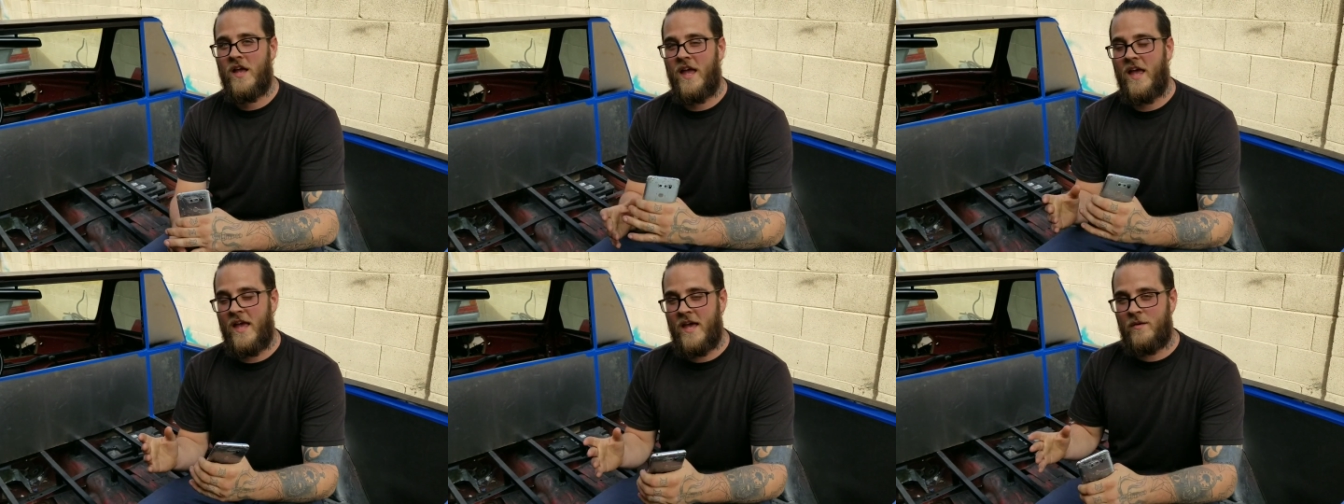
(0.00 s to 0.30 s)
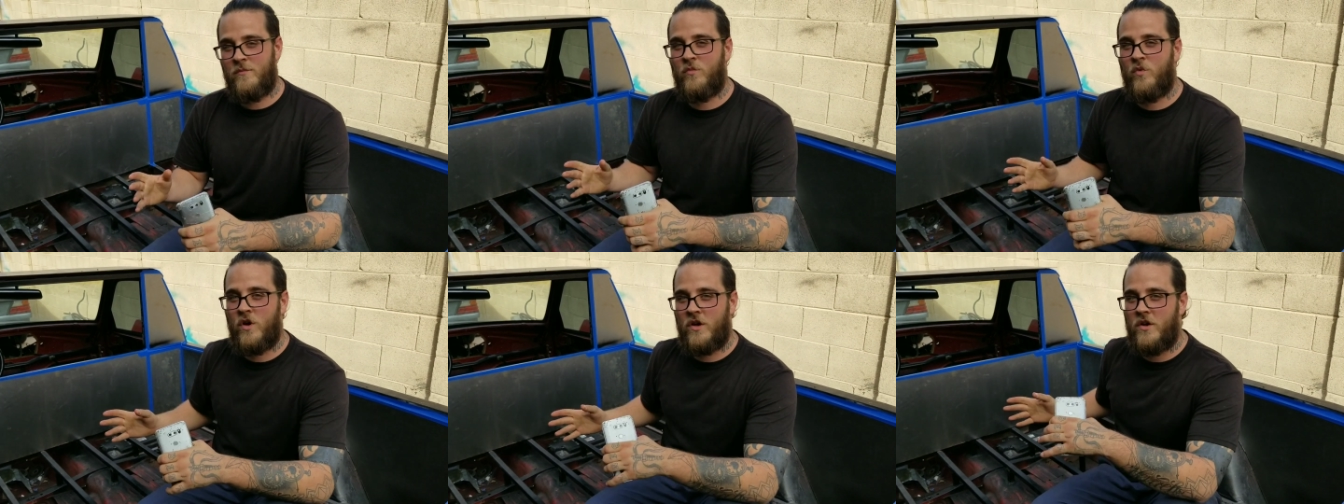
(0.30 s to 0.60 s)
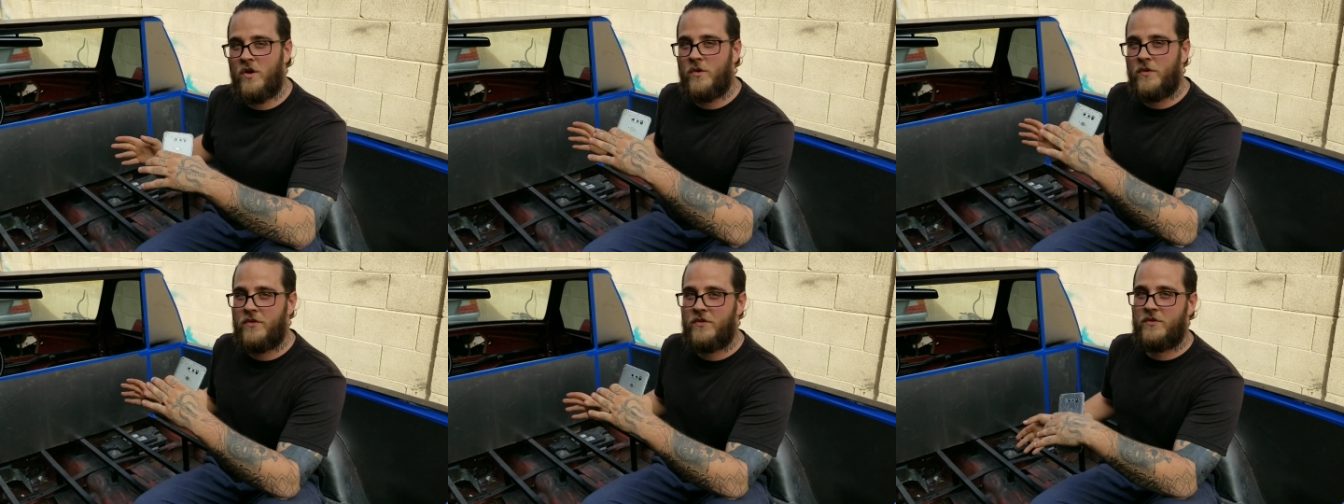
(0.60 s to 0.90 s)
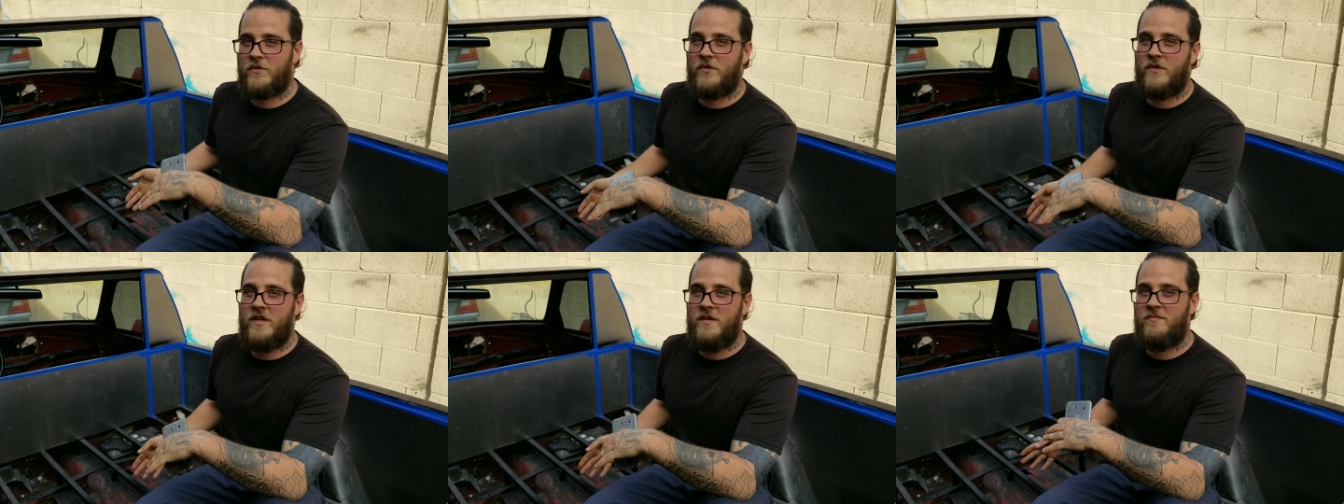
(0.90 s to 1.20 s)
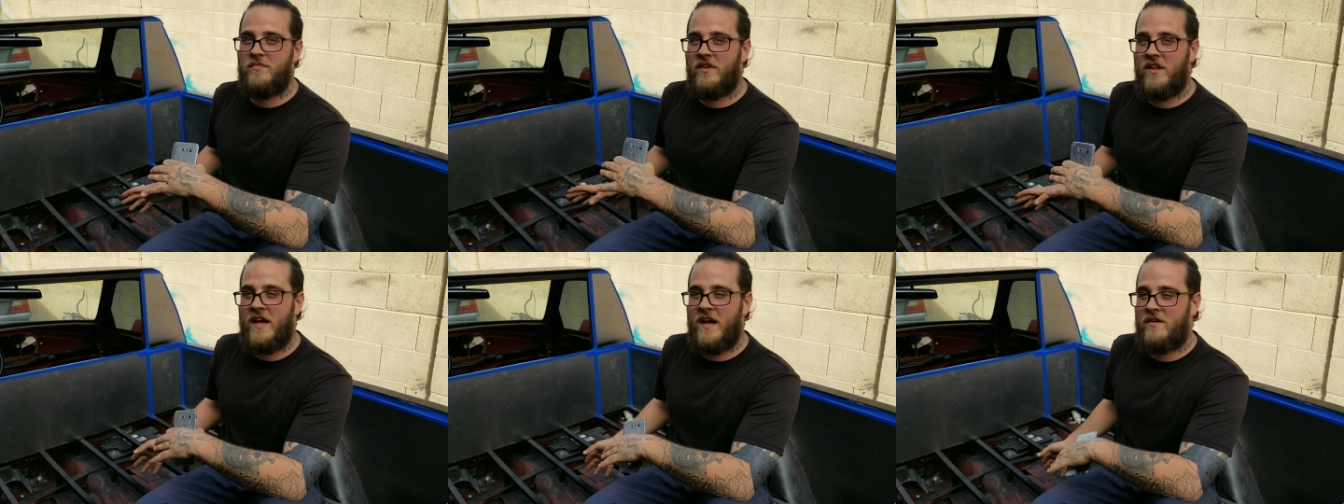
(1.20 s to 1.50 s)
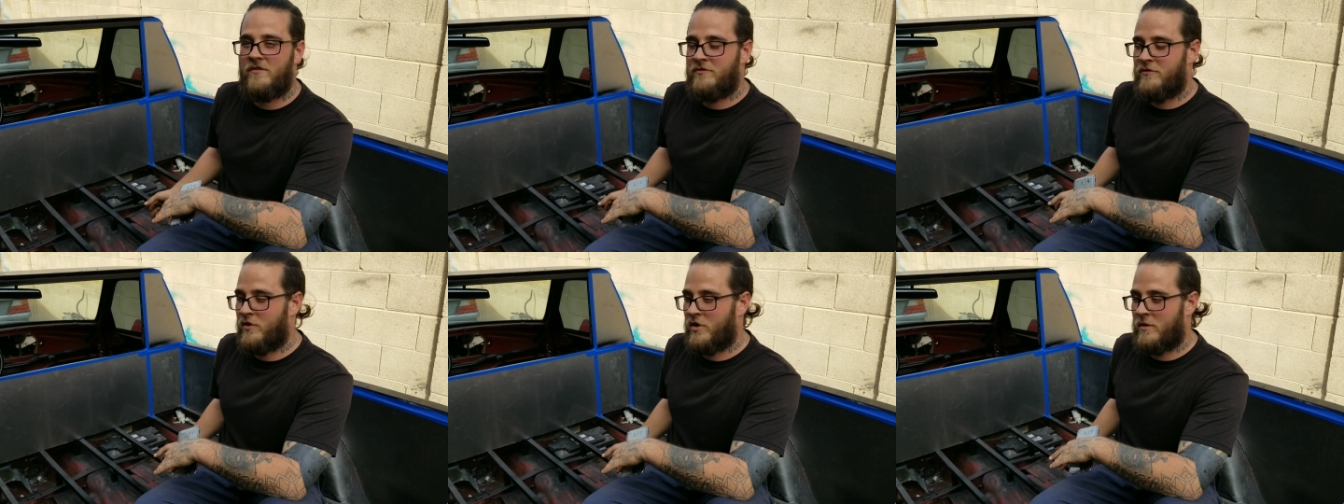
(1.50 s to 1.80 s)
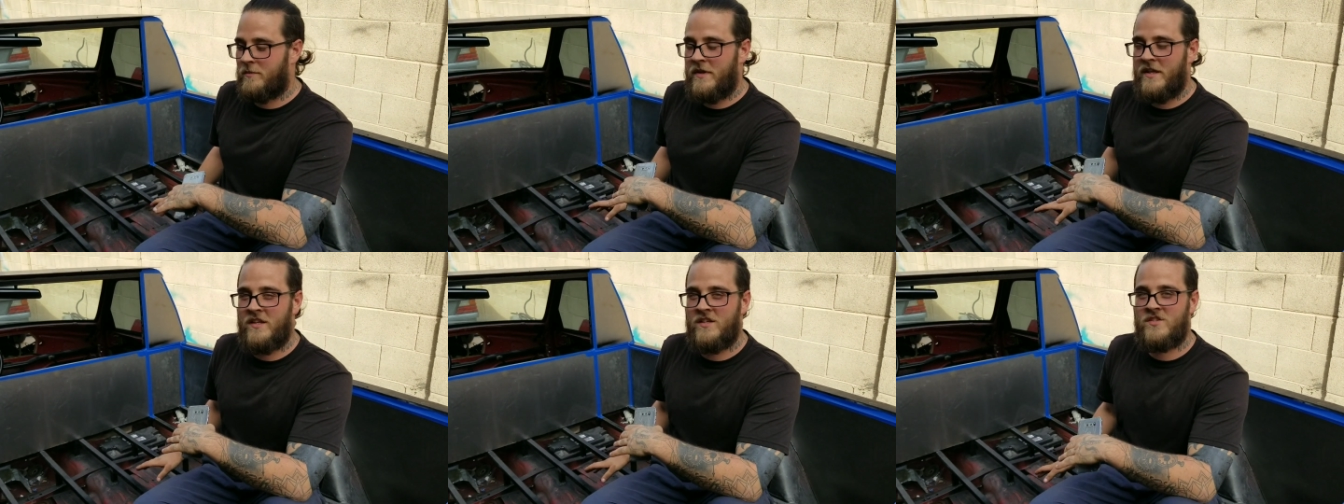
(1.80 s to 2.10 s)
M103
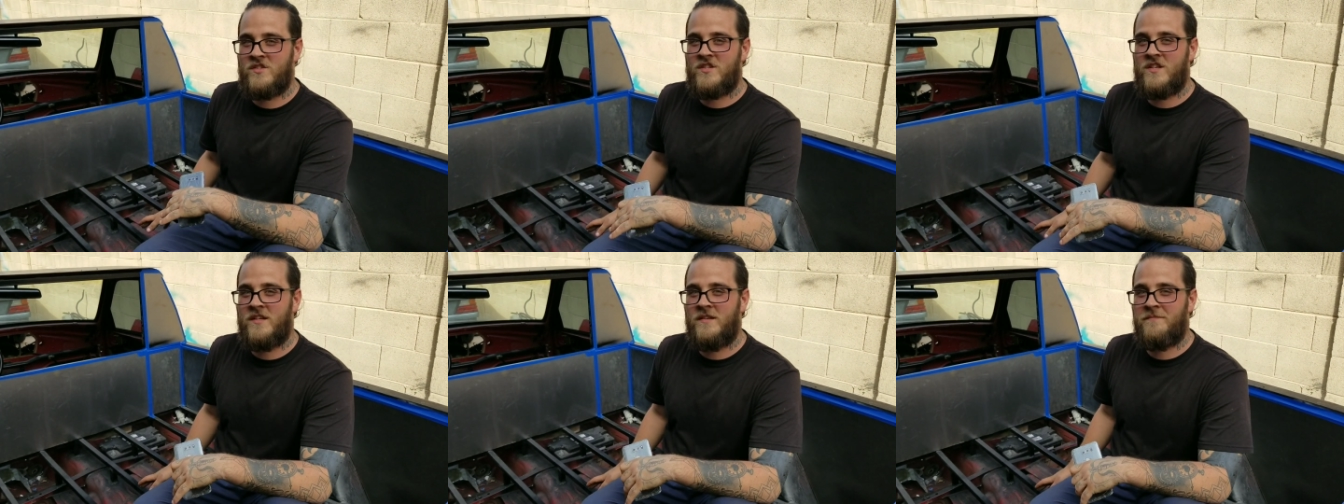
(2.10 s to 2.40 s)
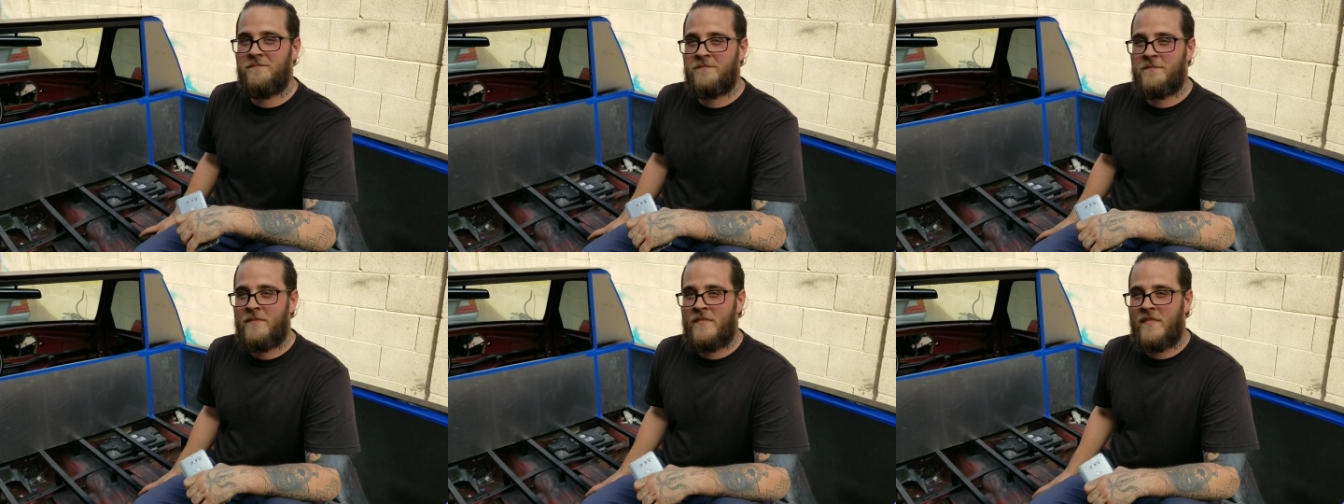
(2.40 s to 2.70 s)
platform engine.